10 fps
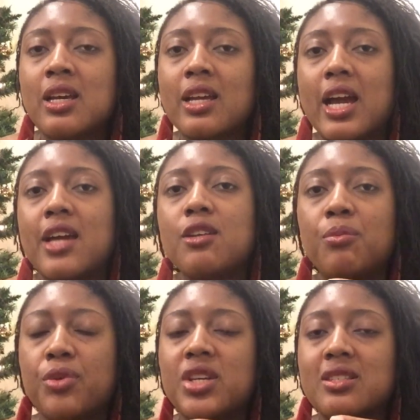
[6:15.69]
kind of
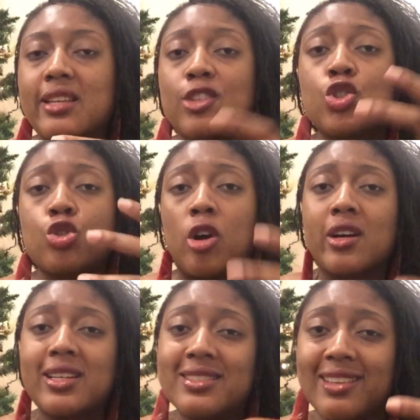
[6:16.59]
brings that
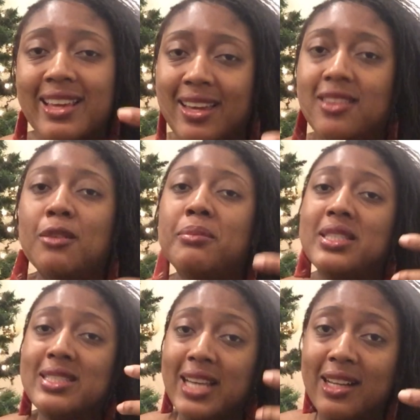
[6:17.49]
stronger together
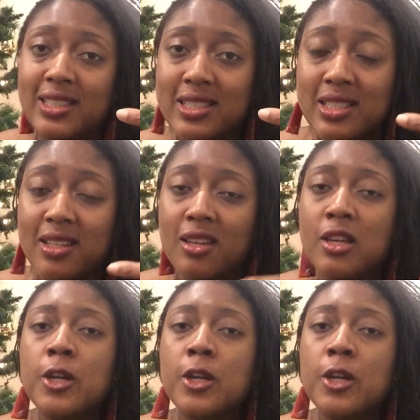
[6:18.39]
mentality.